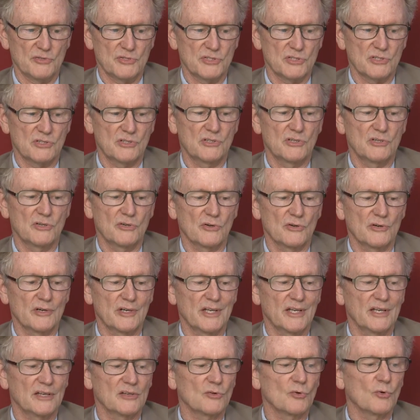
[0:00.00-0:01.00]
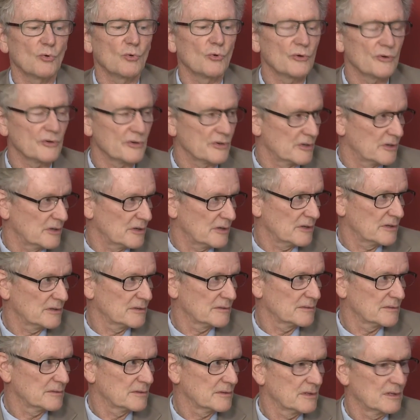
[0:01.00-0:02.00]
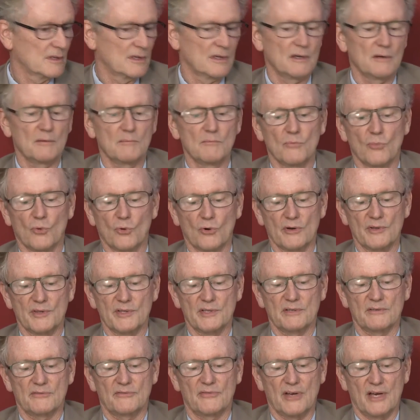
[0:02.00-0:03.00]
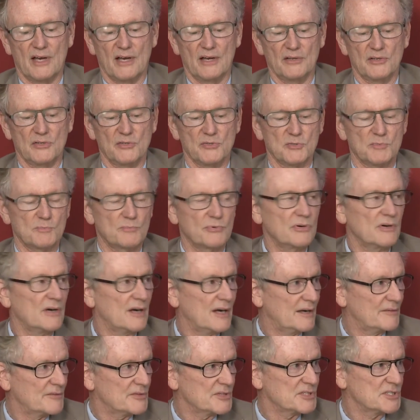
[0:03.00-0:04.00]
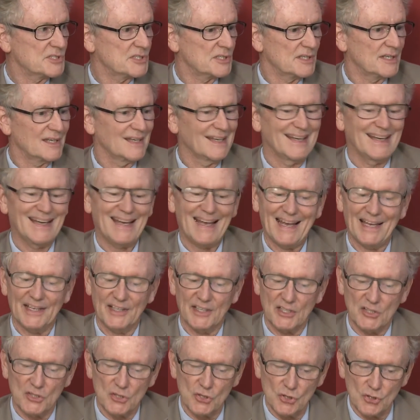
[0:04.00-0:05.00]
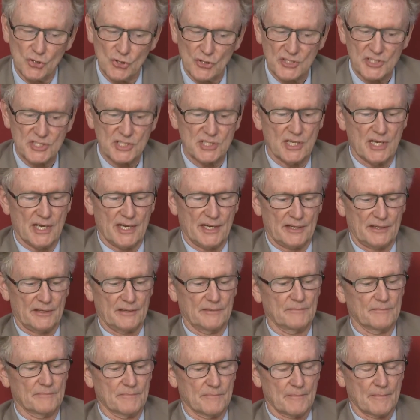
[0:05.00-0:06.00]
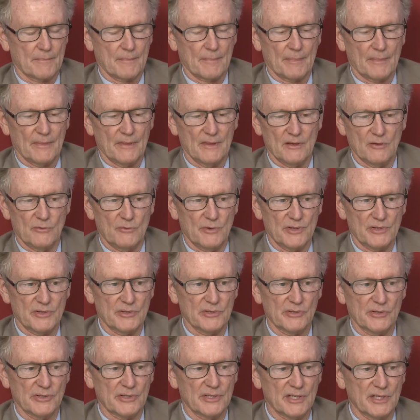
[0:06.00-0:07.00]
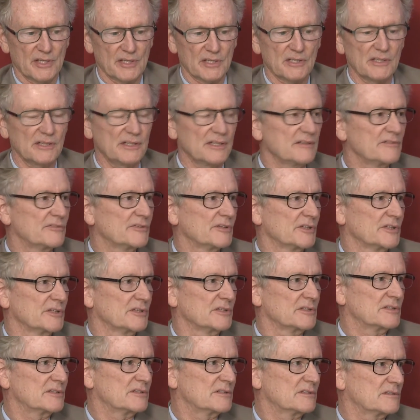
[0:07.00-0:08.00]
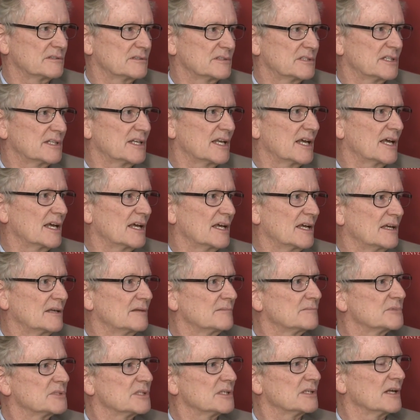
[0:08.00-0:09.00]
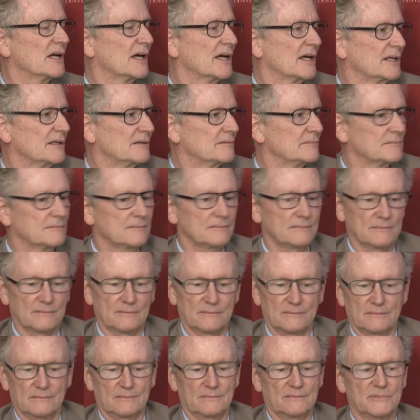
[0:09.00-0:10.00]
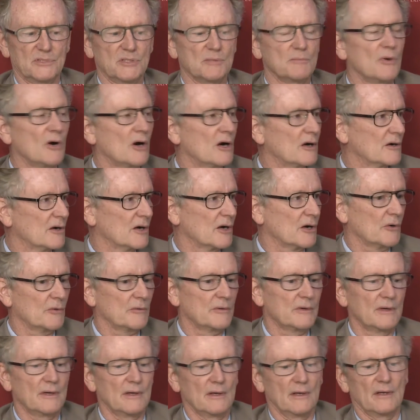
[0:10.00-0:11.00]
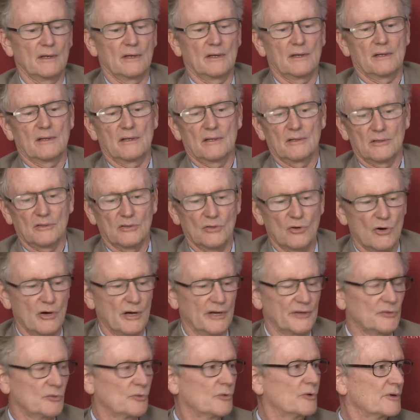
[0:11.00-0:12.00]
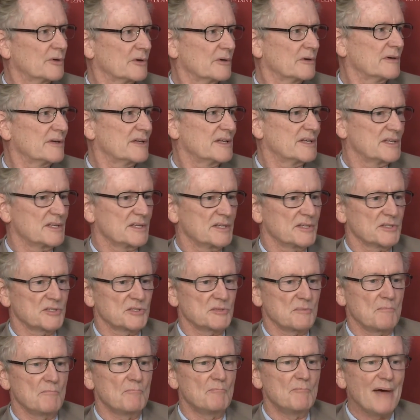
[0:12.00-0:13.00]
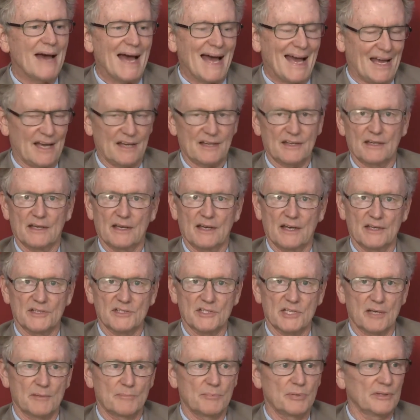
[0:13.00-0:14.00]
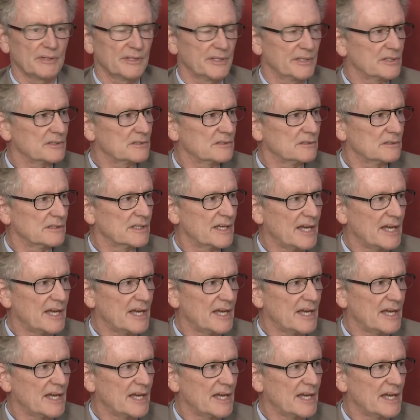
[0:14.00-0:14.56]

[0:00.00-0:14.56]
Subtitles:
security and order more than it values privacy? And it looks like, whether you're looking at Cleveland today, tonight, tomorrow, law and order is back as a political